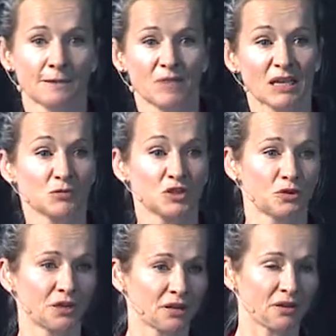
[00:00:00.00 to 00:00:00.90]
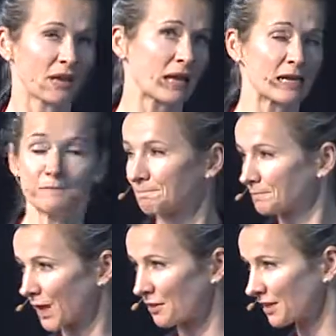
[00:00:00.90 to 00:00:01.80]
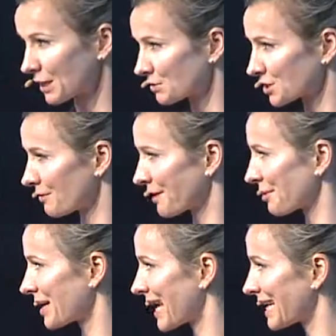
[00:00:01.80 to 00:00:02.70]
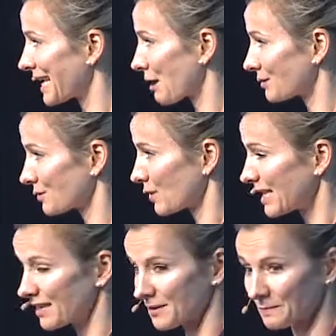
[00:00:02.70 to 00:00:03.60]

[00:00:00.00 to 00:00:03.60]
And was working, I think it was around about 80 hours a week.